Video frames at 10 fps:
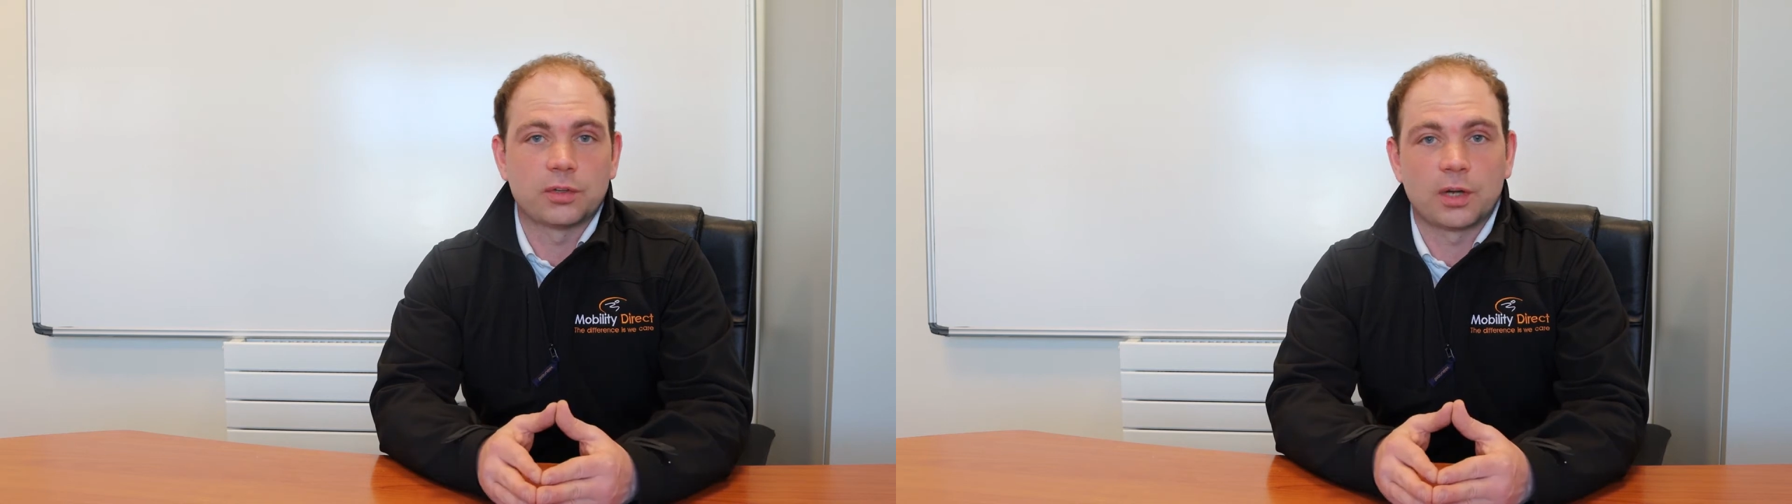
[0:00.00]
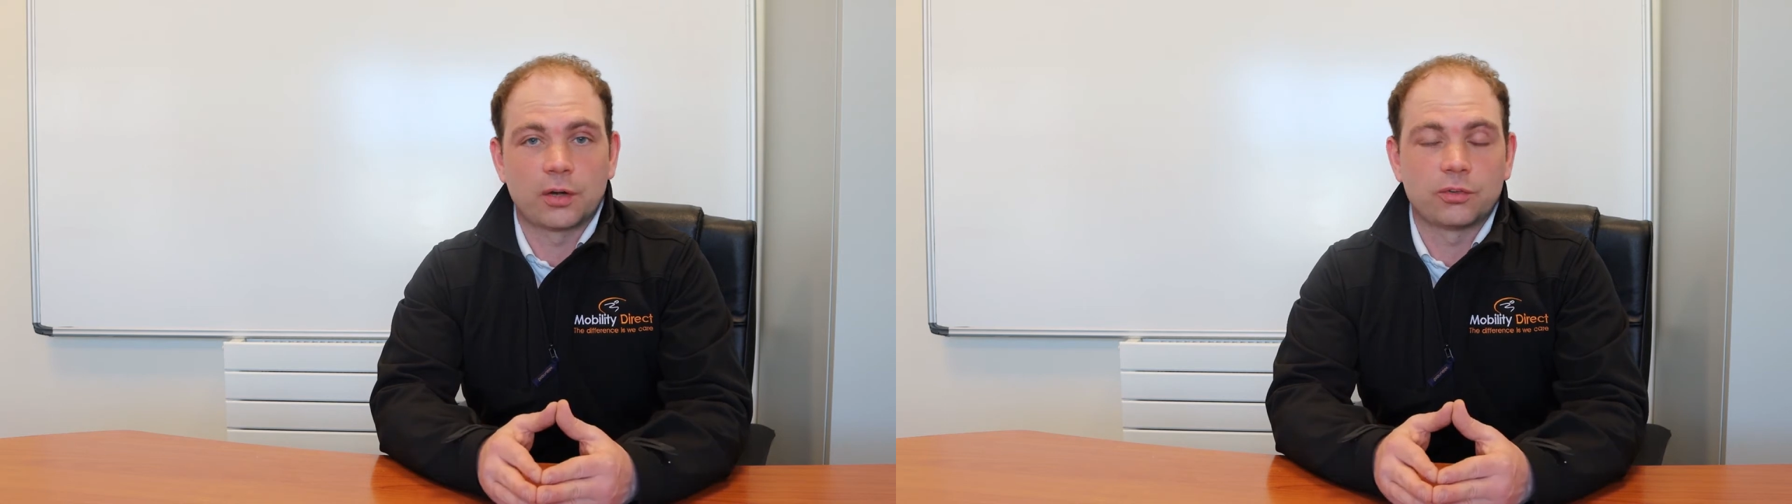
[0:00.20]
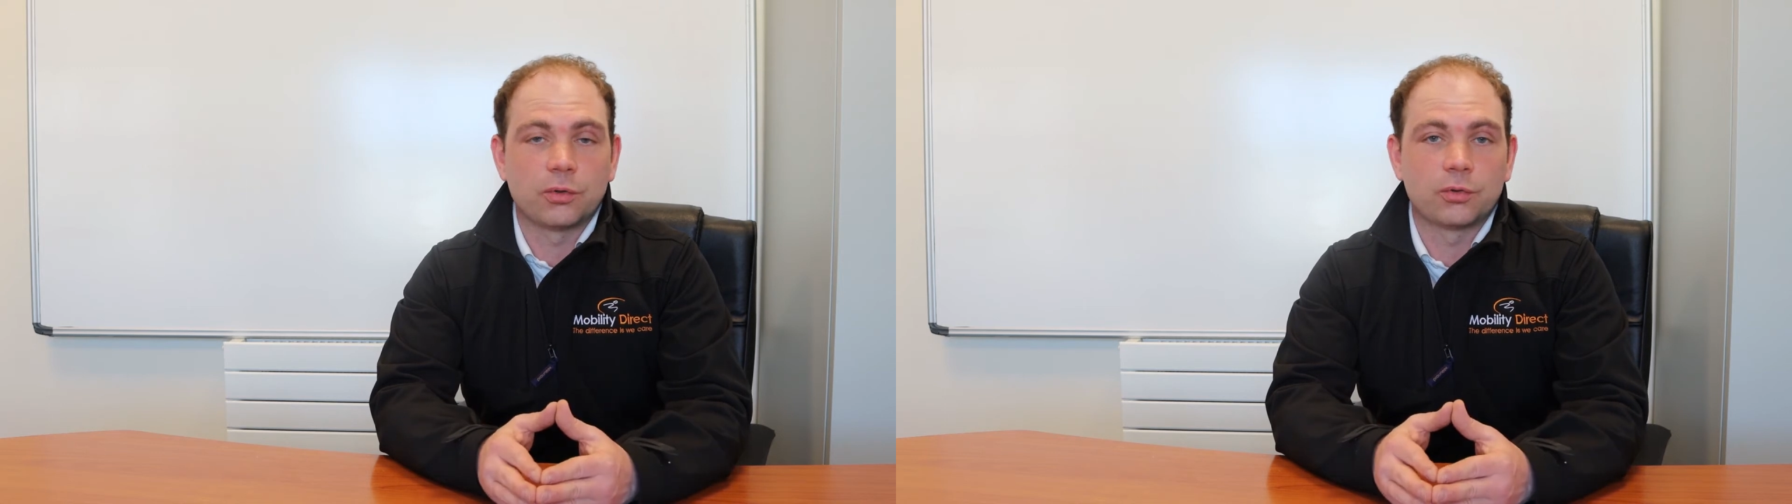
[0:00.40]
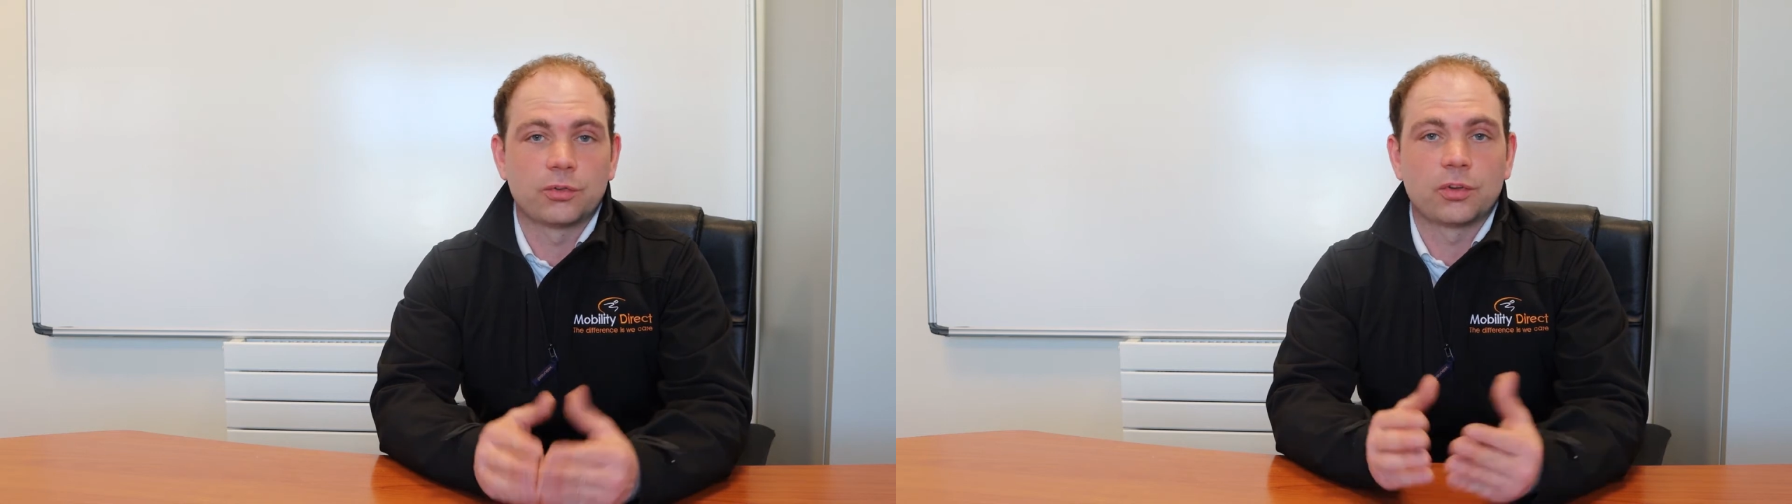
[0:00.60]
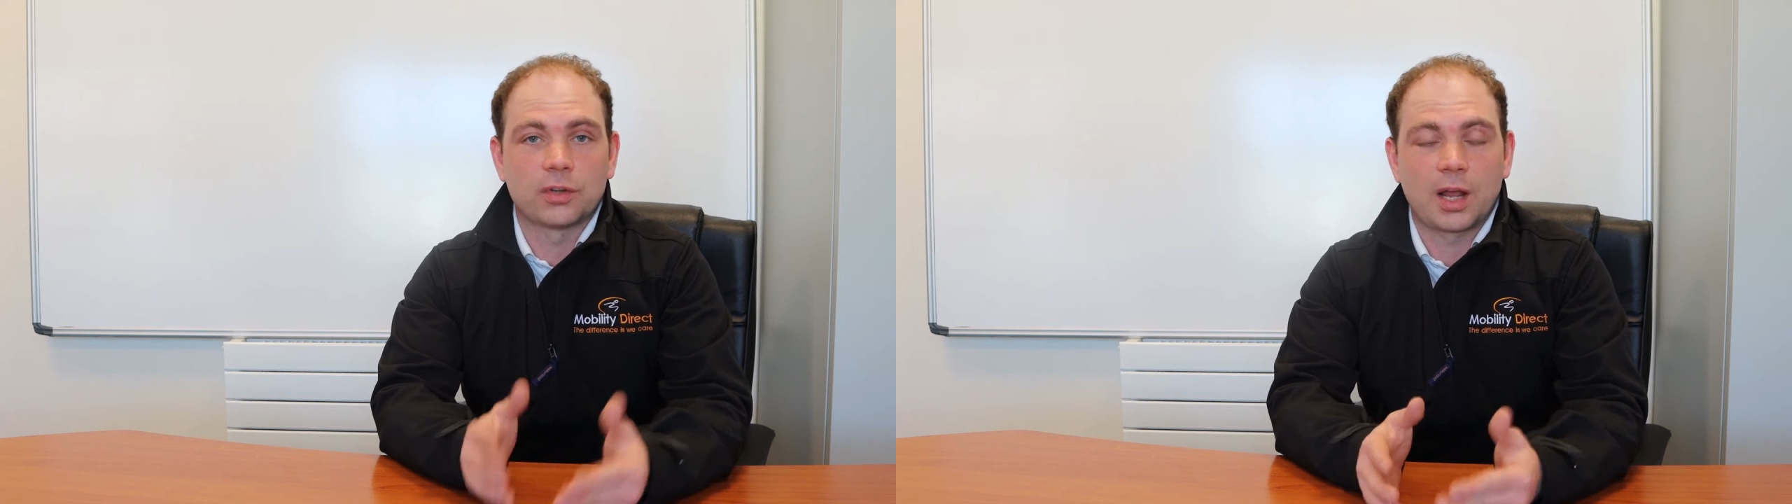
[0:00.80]
and large
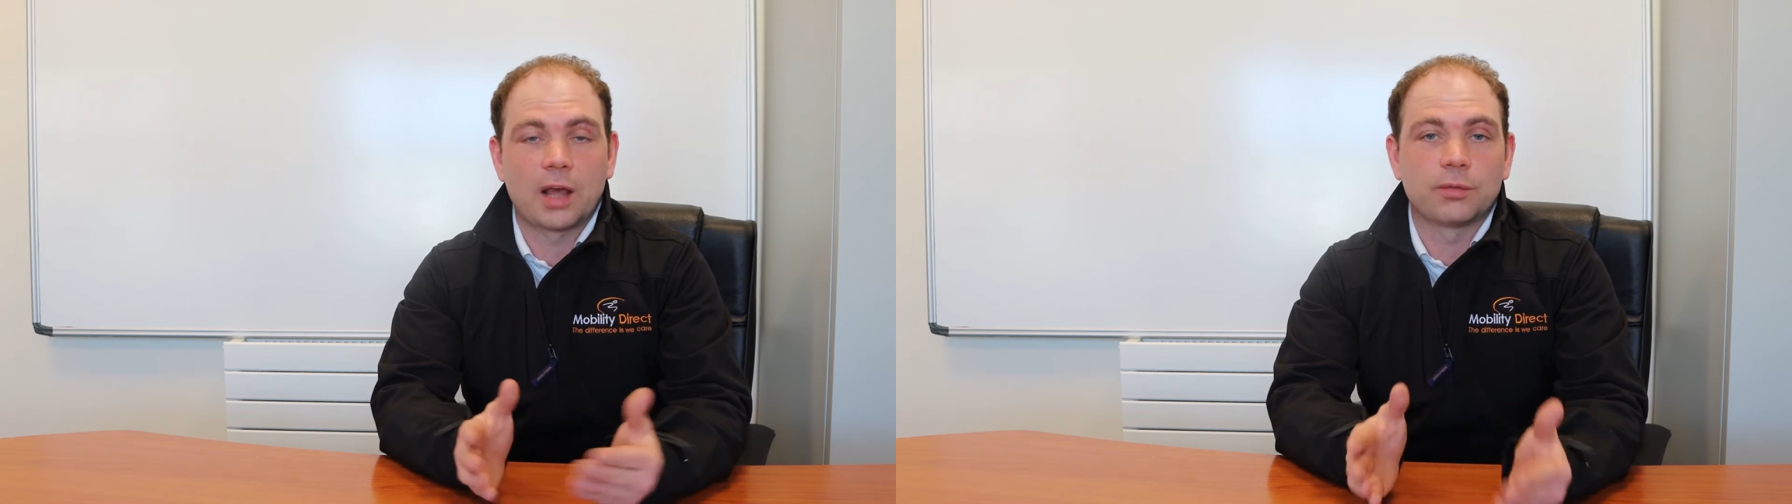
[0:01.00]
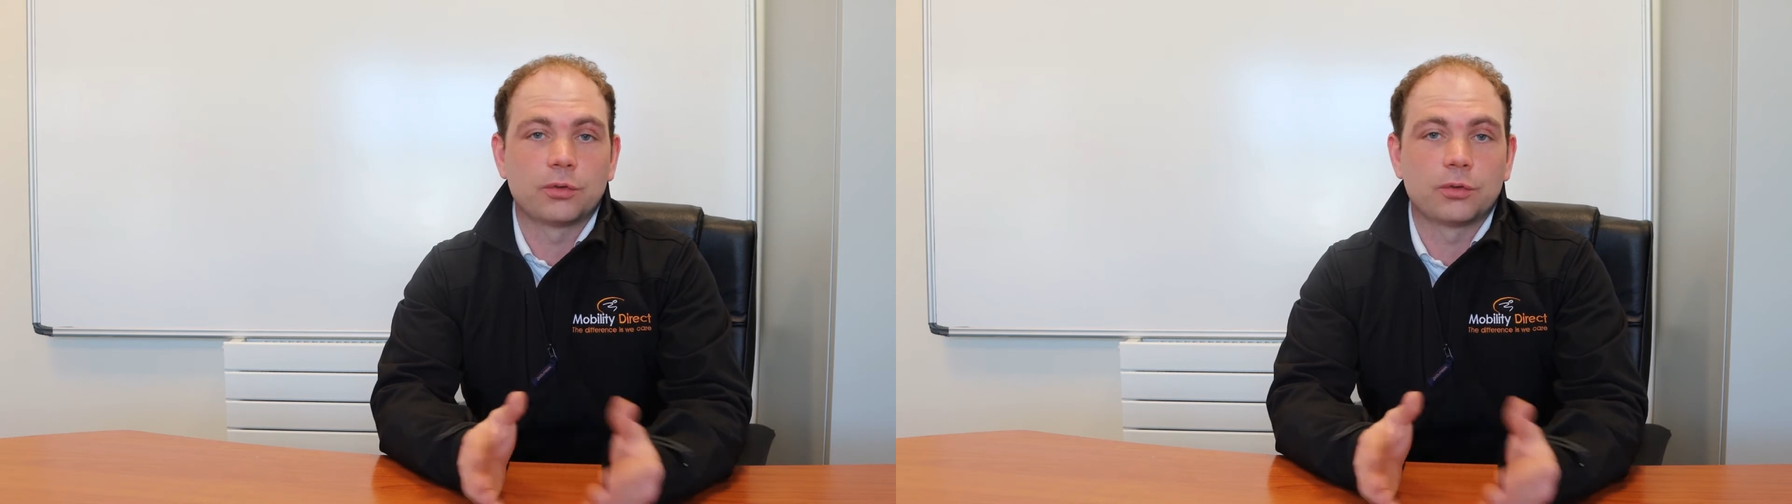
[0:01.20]
scooters that you'll have